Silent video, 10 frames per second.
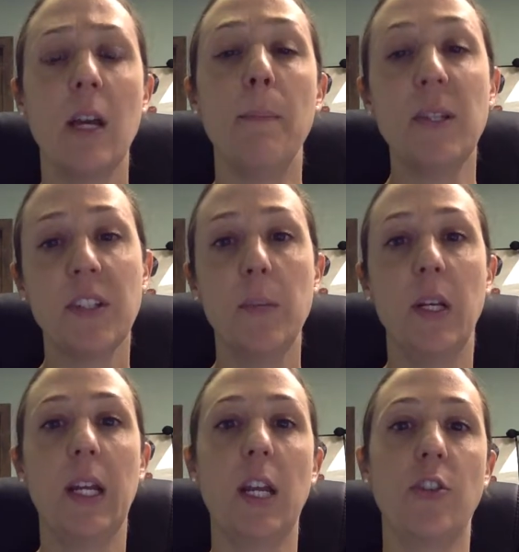
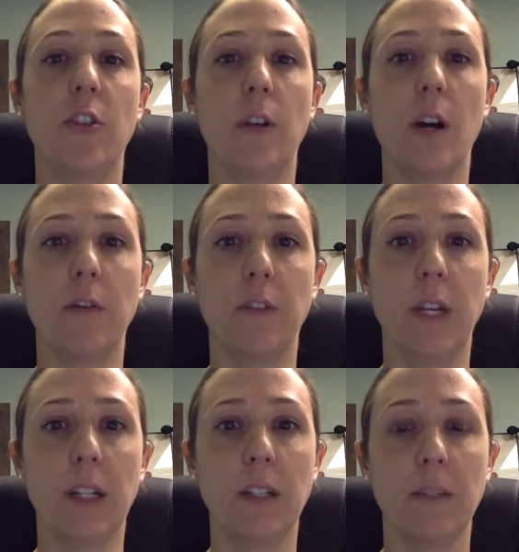miscommunication or
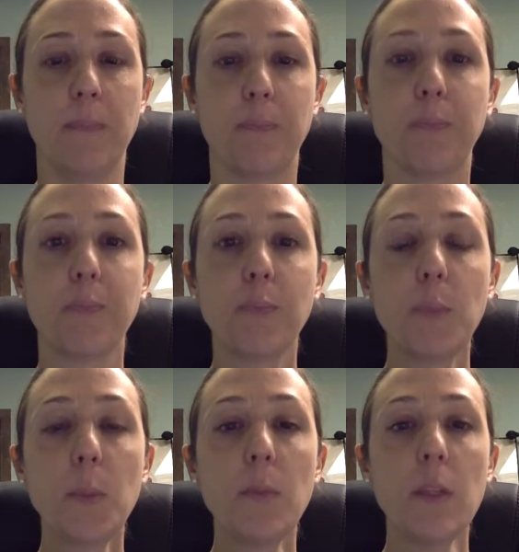conflict.
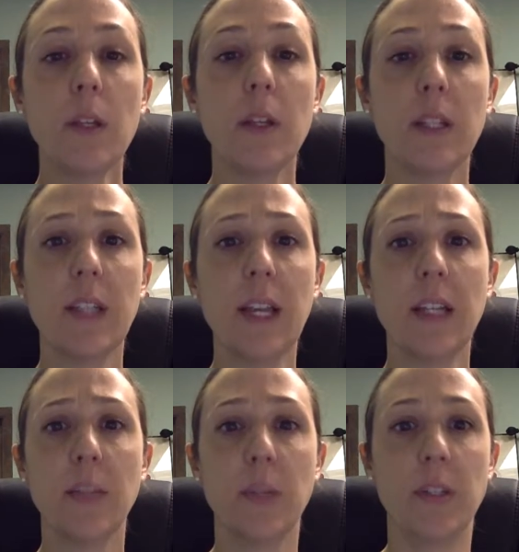The
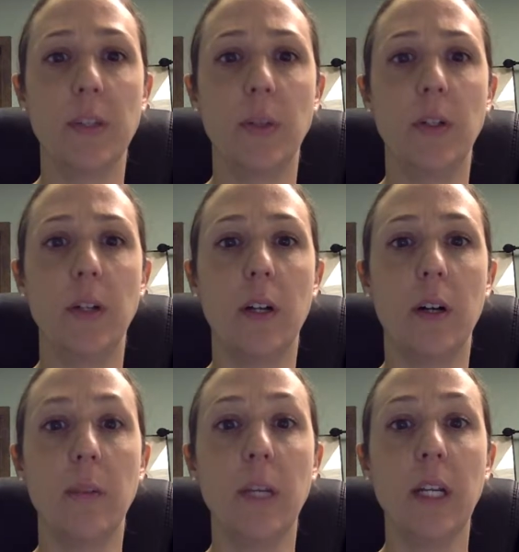second principle
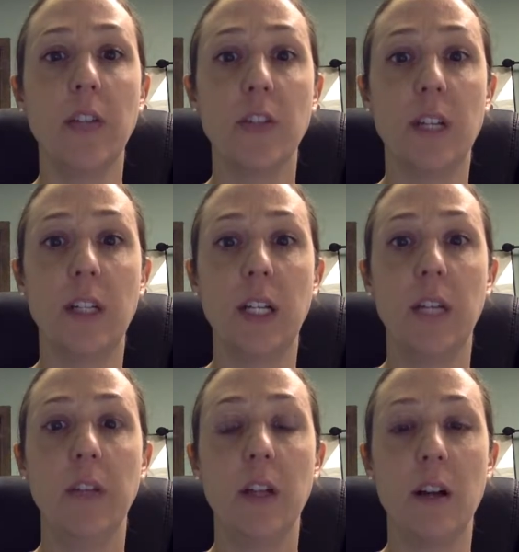are meanings are
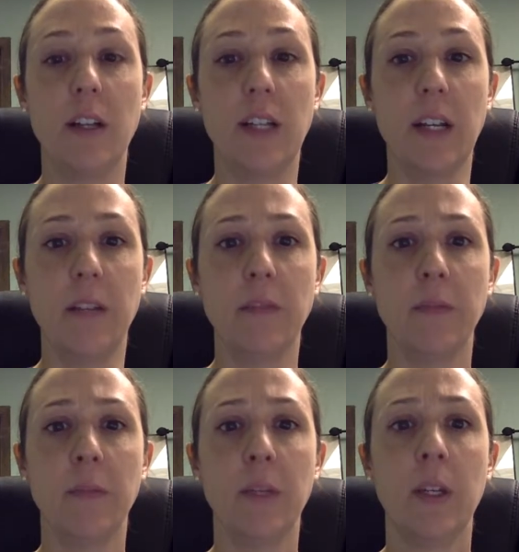denotative and connotative.
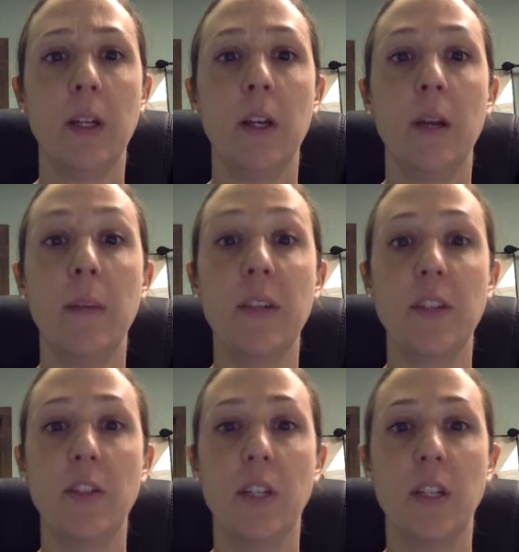
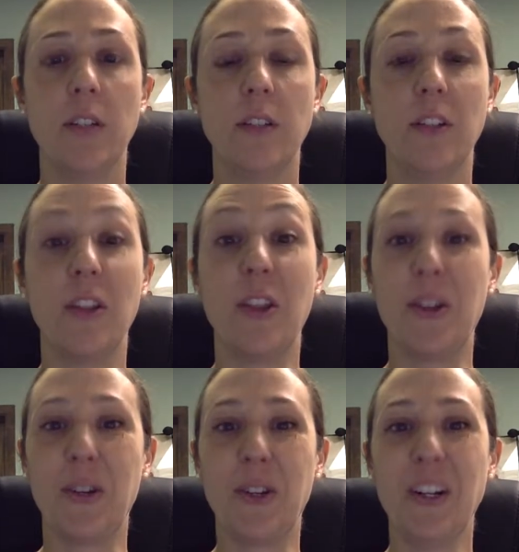Messages, the
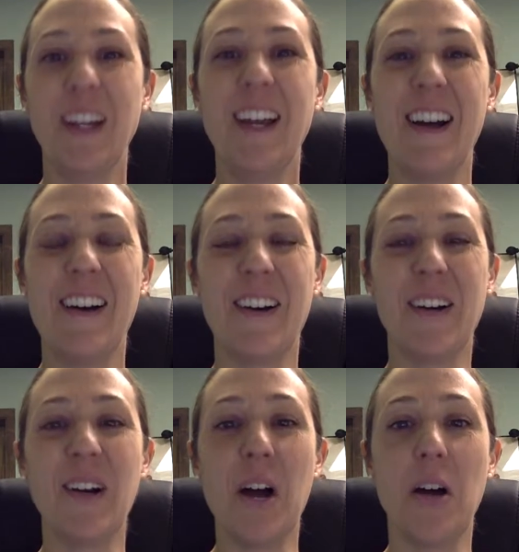third, are